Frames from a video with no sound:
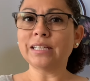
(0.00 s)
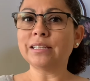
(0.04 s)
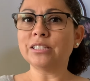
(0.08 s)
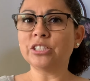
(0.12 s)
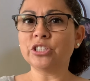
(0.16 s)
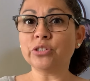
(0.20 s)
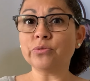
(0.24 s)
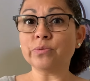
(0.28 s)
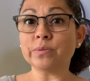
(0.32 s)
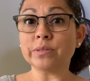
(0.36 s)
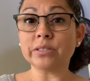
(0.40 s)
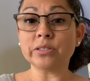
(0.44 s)

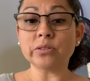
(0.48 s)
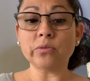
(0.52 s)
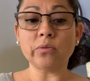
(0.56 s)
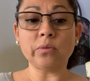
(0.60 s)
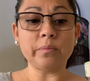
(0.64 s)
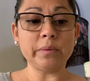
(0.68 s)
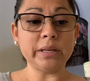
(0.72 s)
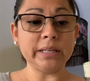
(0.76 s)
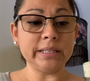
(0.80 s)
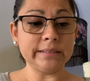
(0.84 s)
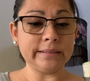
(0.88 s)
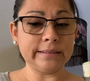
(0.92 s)
She was so
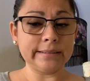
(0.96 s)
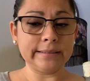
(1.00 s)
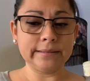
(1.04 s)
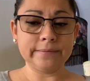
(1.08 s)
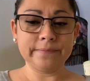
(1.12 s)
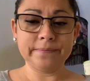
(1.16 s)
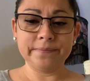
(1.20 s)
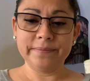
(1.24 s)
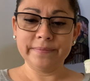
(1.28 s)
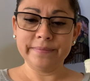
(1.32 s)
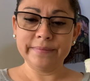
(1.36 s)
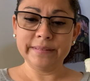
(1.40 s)
amazed.
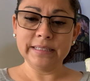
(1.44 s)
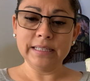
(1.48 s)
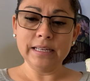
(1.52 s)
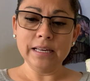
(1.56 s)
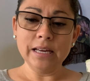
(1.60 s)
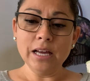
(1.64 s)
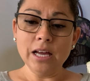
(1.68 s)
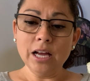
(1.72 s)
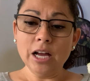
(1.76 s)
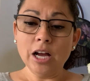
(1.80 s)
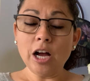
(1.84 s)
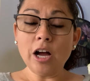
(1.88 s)

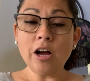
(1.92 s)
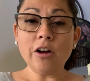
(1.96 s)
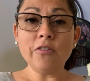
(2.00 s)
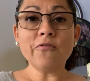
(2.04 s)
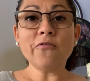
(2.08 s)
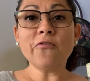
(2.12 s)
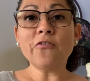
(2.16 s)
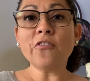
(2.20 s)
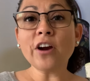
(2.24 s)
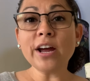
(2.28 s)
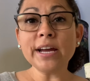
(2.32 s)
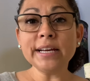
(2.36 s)
On
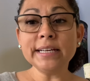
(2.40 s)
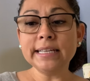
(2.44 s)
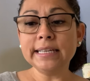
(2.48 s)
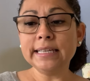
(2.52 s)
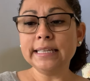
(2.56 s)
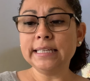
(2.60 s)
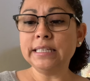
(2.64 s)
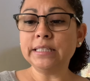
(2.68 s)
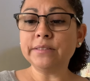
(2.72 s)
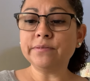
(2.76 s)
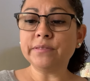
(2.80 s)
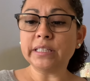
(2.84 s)
Friday
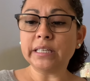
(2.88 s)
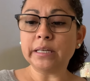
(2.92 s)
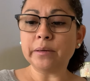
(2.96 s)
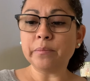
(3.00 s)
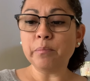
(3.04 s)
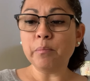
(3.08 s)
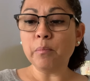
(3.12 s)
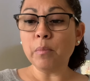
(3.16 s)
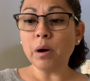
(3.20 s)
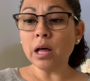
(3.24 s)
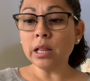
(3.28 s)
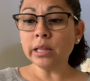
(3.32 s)
evening,
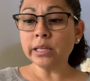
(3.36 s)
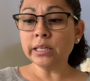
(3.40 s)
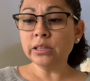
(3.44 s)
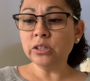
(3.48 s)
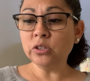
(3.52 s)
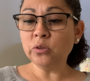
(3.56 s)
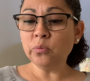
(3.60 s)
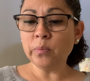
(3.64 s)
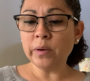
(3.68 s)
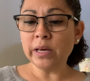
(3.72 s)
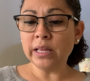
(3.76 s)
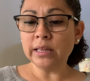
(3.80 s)
Molly
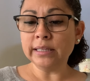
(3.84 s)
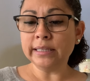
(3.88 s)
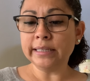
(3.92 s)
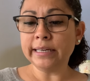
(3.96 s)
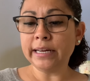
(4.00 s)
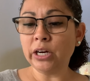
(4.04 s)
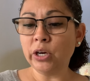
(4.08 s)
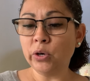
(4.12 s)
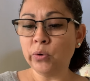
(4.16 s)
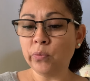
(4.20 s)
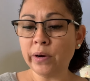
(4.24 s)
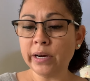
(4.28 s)
Lou Mellon
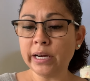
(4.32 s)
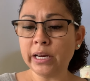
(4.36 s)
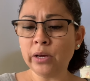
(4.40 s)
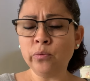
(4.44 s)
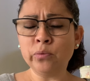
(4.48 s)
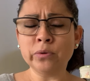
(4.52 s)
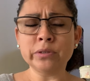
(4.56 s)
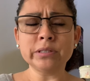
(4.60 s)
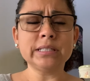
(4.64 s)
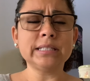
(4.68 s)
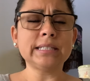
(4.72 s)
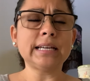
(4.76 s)
and Gertie
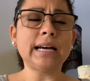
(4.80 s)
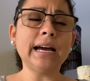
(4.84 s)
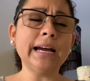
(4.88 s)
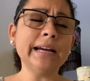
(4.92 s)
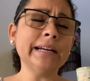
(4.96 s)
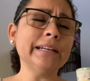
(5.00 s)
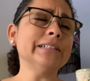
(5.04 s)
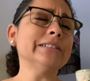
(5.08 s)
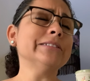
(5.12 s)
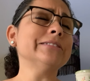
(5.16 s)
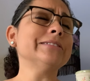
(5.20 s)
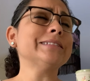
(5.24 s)
were
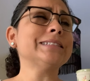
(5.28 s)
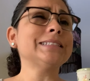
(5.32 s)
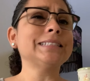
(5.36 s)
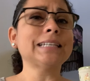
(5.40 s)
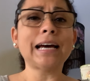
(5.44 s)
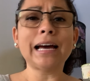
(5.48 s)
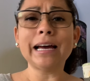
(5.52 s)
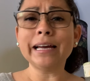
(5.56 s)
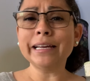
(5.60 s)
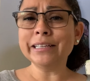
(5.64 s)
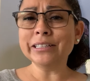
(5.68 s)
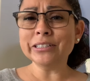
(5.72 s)
tired
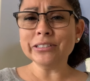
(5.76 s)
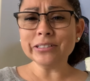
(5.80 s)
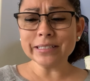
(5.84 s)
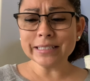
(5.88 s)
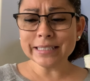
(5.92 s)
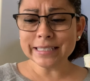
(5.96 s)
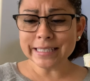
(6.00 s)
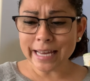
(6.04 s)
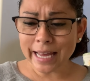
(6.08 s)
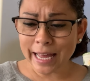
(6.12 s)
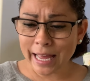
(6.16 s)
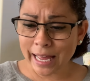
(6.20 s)

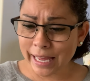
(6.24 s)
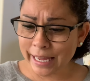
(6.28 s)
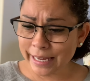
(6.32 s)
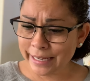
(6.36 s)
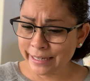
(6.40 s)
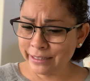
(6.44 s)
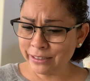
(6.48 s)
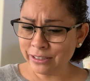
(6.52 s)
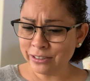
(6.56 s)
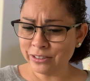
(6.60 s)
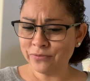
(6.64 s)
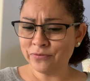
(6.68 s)

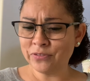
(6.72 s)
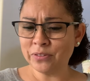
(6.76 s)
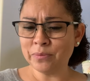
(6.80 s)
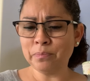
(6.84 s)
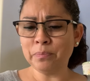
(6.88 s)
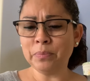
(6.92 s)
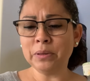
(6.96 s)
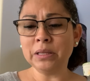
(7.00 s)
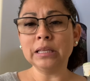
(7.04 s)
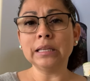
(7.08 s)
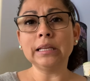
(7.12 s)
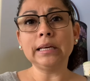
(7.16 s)
from
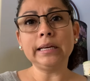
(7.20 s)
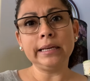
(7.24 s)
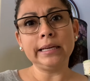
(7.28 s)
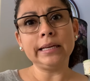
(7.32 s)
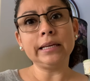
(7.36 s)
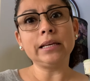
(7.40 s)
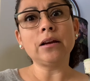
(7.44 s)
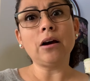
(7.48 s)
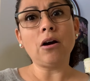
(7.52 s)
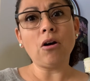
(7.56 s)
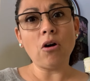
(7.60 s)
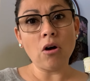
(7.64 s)

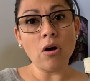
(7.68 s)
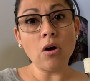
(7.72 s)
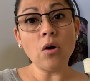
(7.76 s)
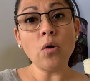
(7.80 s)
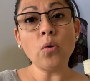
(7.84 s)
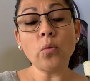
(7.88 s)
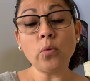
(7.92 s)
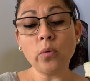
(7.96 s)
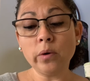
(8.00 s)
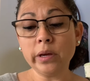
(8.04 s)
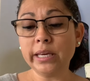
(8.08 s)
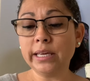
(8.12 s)
playing all
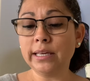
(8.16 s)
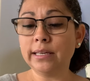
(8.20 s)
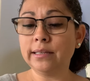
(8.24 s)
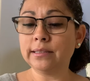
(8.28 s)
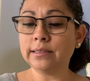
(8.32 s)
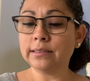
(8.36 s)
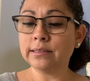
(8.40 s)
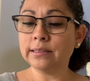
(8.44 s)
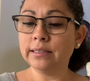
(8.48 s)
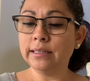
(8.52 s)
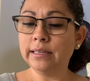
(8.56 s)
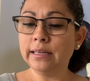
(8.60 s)

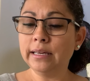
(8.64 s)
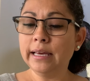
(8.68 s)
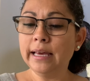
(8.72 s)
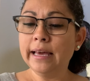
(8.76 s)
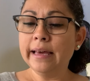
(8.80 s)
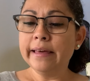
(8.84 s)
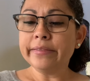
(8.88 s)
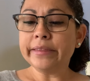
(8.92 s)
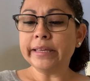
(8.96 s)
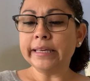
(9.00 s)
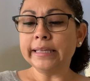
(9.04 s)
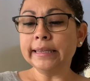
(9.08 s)
week.
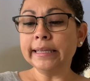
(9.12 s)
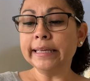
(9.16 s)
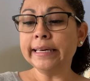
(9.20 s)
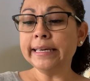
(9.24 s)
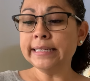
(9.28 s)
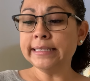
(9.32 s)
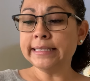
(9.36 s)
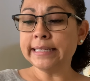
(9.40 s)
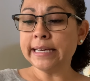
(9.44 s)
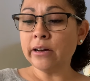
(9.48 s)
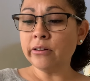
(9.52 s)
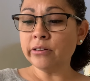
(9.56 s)
They
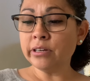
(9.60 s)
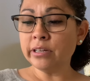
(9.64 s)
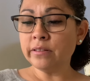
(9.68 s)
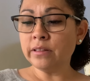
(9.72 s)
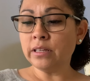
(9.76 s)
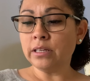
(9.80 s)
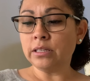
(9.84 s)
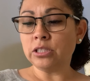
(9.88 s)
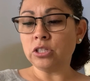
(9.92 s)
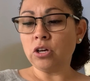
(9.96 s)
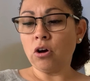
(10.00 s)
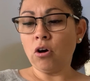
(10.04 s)
lay down in
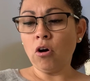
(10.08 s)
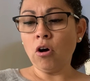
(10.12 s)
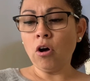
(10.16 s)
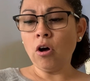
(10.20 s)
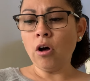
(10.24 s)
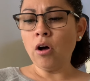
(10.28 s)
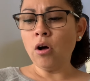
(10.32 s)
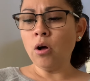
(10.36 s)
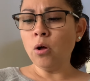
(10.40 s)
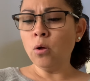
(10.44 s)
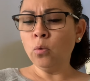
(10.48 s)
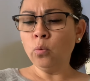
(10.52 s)
the
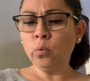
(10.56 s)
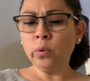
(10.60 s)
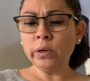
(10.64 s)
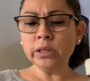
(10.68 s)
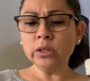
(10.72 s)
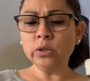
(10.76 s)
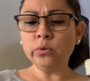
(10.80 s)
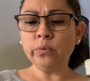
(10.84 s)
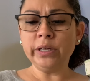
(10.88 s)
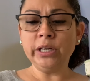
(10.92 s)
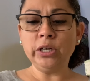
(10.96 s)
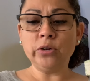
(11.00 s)
tall,
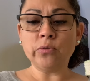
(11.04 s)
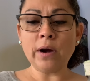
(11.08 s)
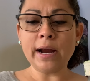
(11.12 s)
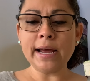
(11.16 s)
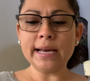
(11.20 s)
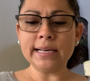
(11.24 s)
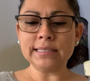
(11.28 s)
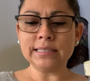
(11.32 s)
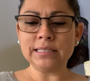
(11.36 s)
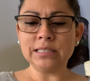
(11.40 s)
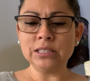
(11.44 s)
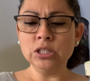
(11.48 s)
willowy
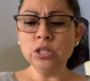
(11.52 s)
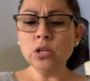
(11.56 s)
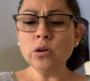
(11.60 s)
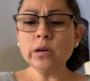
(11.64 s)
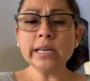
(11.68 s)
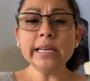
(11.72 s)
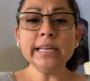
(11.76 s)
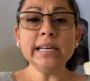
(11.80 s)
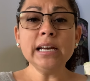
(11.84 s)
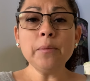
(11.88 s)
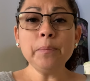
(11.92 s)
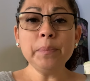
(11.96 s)
grass,
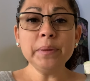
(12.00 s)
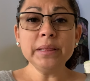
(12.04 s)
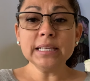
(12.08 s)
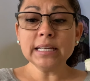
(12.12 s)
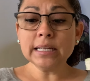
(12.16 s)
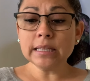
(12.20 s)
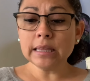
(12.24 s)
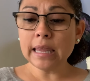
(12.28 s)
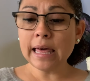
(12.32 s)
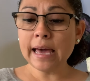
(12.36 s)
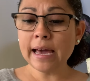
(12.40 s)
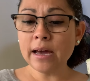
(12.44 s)
looking up at the
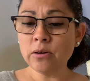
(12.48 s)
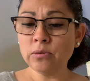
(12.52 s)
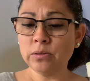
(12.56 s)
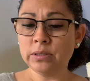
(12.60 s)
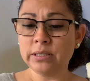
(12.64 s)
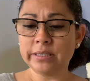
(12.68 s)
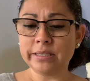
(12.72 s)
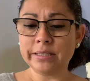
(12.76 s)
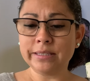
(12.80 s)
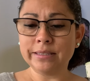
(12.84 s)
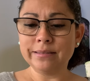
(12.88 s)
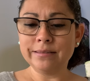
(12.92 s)

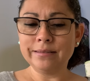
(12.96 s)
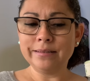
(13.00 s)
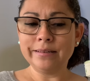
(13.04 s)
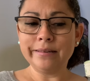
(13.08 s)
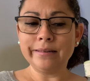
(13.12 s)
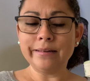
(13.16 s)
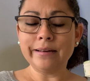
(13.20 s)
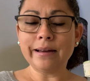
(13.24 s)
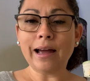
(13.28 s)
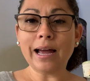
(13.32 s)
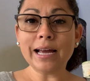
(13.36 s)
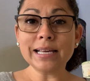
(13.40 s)
clouds.
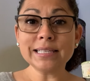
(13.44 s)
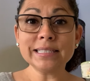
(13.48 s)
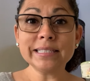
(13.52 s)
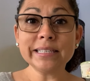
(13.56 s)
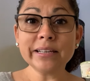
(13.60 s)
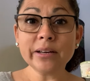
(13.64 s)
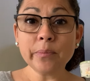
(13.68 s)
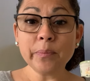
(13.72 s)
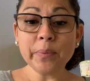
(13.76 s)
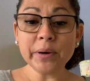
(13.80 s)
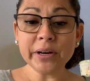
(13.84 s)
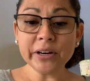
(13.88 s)
I see
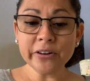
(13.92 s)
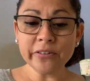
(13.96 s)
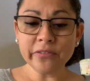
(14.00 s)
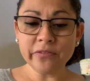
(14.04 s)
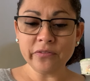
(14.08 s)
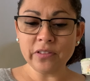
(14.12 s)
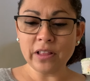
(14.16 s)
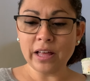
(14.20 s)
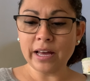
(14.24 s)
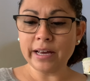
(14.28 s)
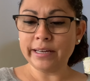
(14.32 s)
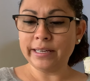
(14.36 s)
a
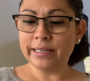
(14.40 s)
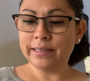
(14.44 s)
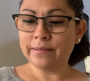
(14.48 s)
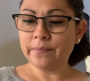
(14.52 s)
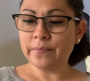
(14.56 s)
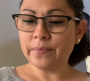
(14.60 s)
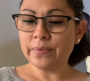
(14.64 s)
butterfly,